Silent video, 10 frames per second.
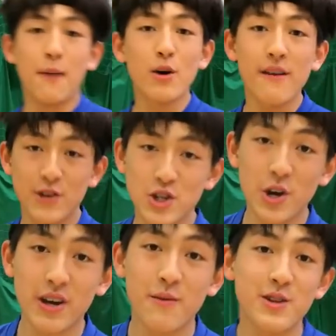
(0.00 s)
I'm not even
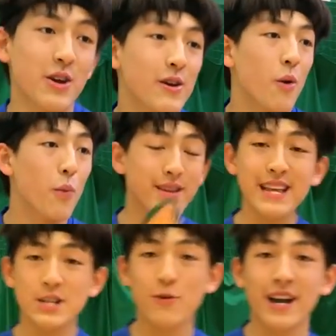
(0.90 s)
joking with you. With
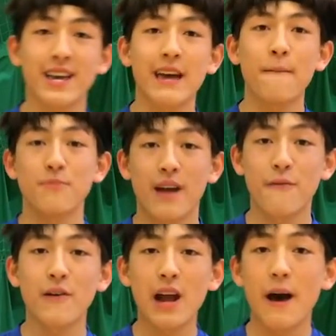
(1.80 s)
this racket, I
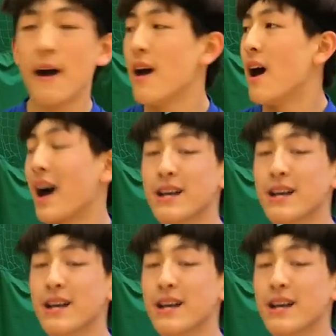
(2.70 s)
feel like I